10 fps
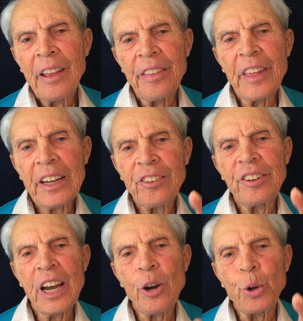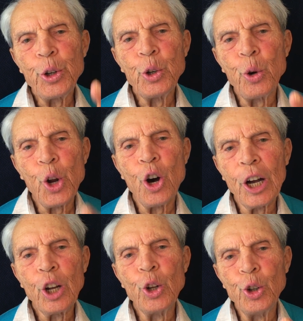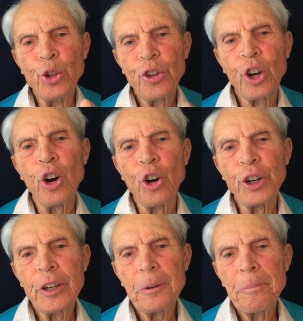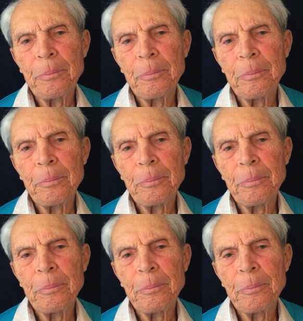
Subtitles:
That's how you and I lose God.